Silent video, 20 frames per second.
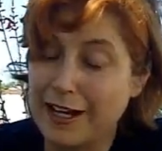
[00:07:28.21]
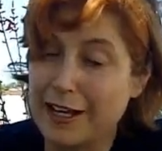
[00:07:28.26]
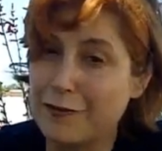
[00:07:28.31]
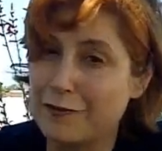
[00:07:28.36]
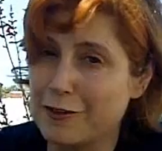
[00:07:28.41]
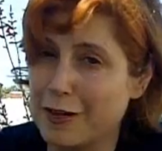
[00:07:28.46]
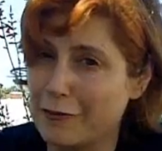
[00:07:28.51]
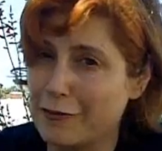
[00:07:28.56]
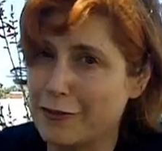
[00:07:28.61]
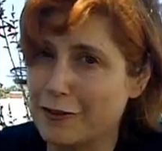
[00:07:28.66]
I
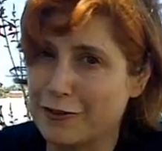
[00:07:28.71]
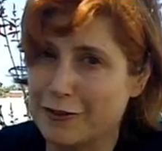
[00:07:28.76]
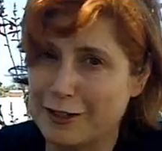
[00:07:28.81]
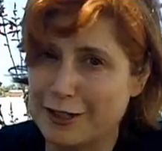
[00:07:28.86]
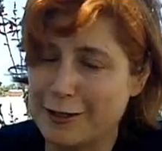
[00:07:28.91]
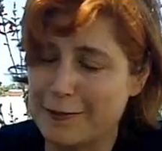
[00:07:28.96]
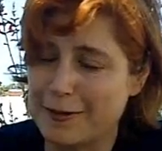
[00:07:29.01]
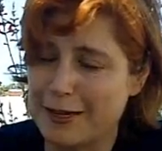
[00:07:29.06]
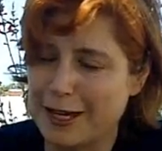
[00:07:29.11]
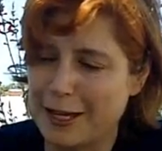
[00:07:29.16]
have never
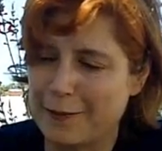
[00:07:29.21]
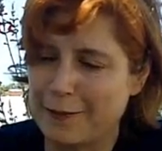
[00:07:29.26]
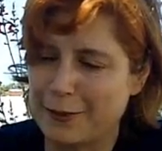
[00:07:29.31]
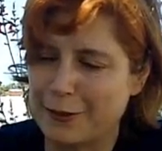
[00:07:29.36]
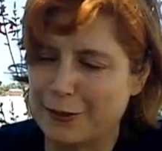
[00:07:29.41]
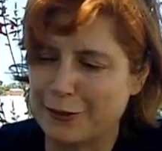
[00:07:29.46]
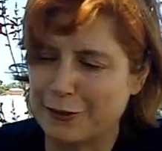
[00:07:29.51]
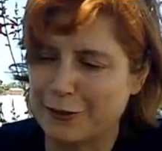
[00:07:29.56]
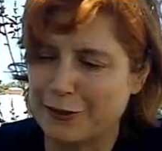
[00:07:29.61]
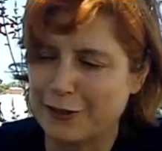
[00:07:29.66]
seen him
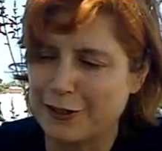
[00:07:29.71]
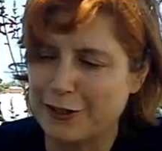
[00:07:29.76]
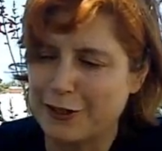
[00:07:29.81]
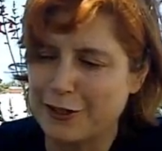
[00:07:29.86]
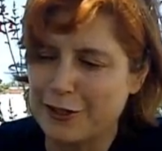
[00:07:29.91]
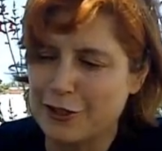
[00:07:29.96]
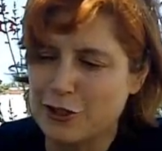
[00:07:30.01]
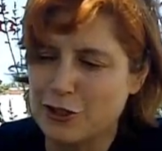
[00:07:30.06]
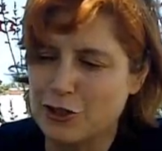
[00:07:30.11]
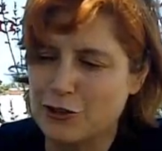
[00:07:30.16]
happier,
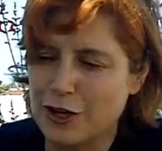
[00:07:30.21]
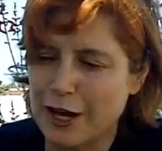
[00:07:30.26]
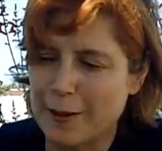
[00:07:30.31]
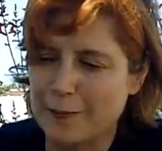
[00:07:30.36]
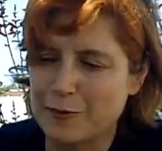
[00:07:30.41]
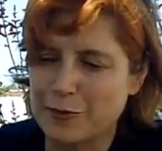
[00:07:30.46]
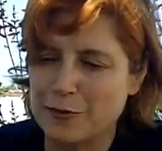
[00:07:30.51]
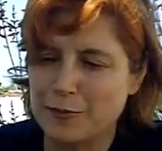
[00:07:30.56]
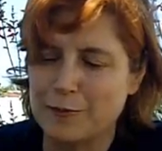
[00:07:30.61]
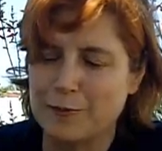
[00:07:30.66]

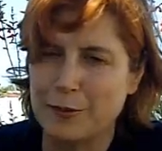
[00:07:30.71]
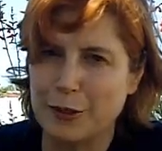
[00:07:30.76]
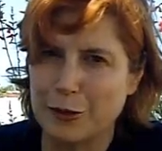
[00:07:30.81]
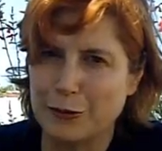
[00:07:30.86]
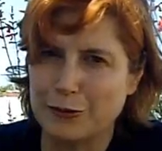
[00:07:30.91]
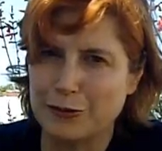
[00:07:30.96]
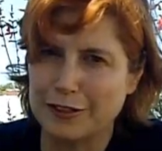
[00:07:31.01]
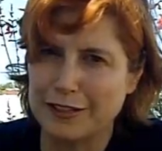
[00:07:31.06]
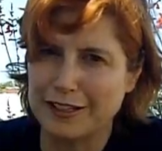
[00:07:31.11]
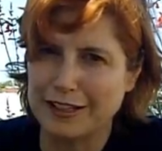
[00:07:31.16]
strapped to a
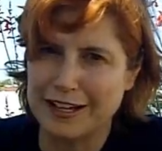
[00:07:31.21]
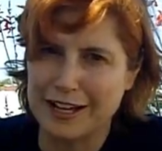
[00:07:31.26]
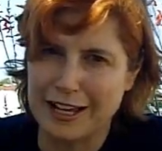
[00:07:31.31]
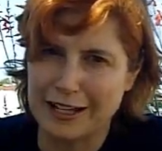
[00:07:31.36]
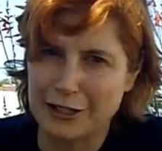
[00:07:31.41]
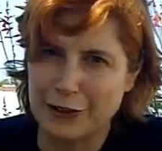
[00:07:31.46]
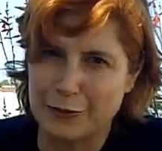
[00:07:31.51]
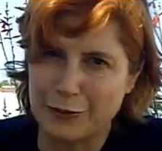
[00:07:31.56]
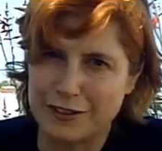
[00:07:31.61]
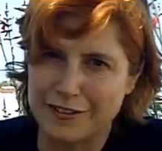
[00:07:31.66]
boat
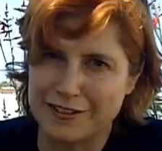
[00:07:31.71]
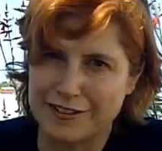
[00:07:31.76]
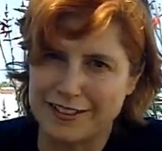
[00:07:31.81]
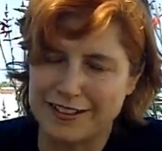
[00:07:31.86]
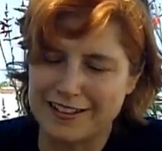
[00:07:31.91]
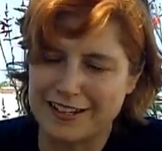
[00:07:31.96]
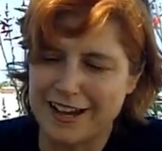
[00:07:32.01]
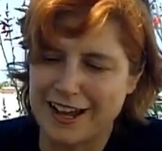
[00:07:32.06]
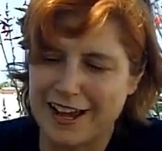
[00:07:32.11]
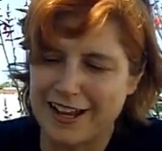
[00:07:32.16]
inadequate to
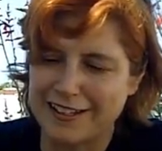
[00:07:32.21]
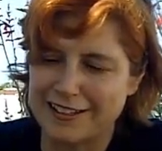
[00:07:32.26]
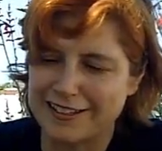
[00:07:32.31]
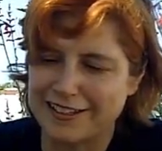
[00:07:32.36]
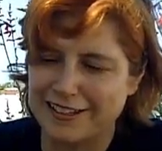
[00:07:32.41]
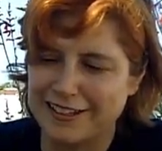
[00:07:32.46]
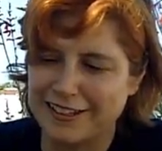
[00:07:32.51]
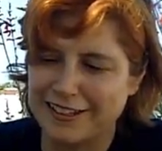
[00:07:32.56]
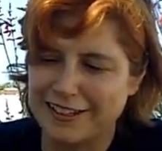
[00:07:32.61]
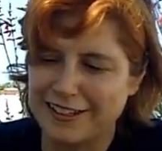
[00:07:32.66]
the
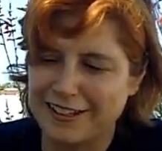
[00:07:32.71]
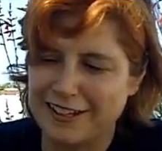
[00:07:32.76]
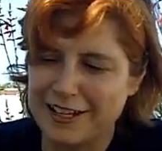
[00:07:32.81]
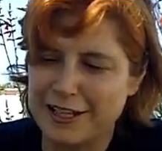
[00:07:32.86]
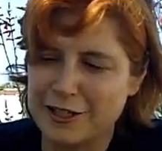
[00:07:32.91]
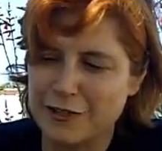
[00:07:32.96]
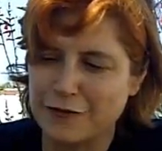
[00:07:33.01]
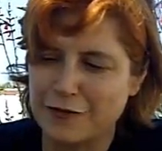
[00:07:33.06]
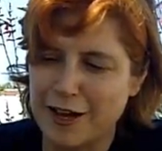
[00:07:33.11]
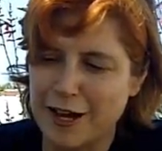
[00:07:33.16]
task,
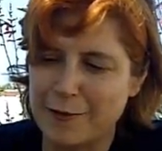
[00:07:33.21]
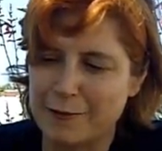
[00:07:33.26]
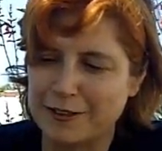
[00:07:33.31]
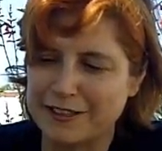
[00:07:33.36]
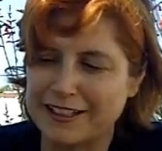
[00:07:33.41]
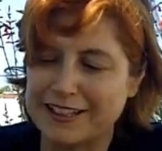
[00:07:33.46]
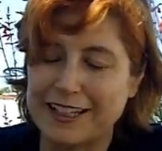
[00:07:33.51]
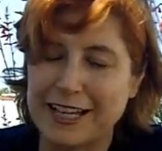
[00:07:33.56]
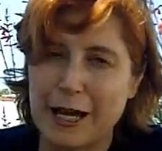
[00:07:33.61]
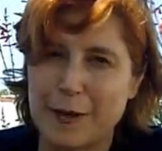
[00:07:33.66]
his
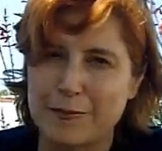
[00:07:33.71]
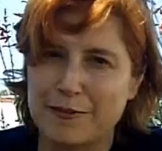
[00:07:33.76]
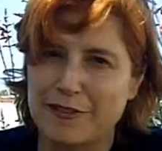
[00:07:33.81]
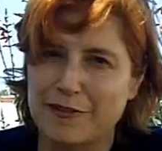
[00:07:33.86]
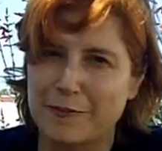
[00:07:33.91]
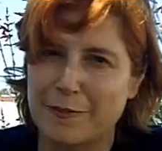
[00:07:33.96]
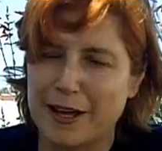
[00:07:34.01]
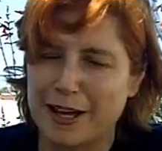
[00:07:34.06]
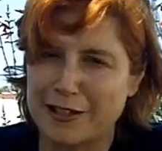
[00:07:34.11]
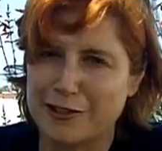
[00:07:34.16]
family
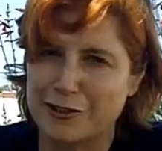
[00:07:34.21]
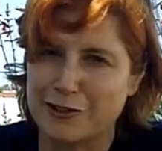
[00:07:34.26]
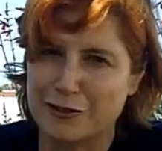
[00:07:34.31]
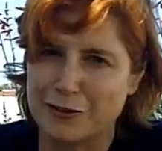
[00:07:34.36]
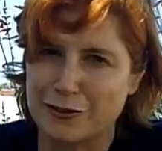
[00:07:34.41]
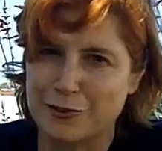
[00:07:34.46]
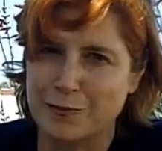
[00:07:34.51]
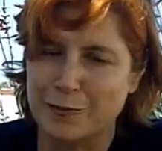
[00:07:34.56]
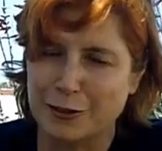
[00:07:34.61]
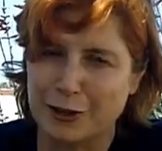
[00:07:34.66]
captive
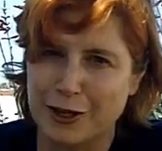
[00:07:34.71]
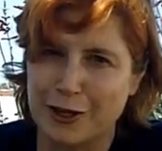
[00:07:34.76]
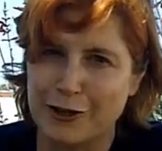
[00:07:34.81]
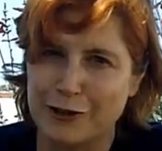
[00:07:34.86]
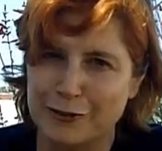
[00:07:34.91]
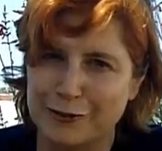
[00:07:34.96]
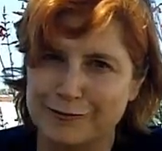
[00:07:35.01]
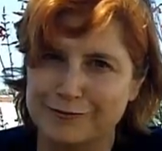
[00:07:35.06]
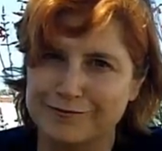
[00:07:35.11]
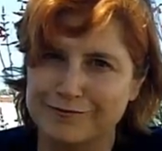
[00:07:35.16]
passengers
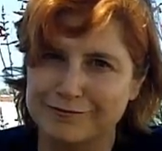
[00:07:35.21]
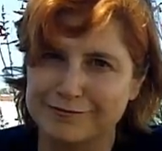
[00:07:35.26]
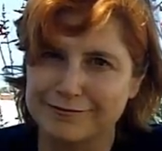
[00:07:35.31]
below.